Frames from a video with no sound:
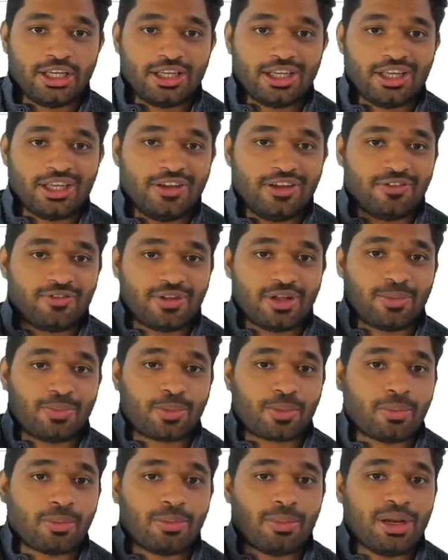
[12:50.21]
If the
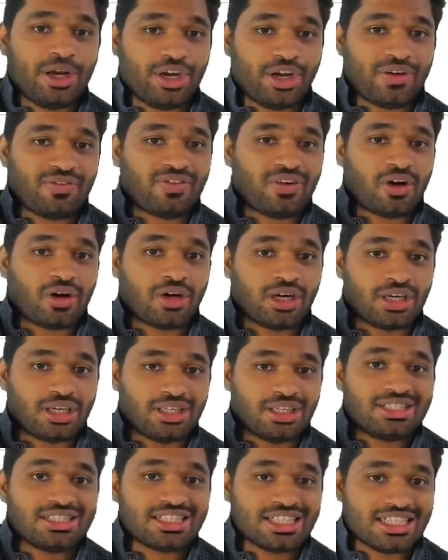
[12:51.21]
probability of
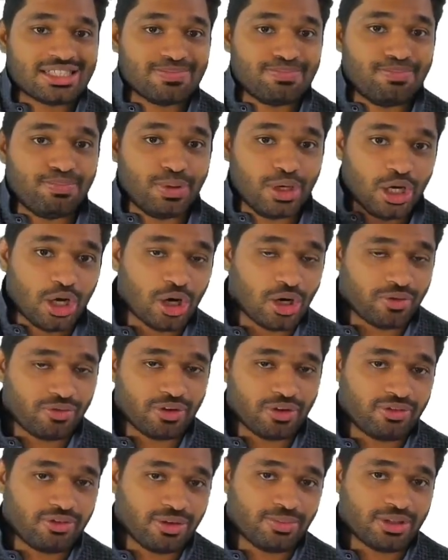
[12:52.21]
occurrence is below
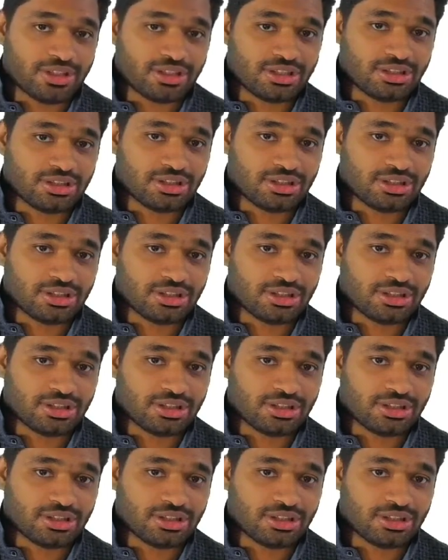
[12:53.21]
50%,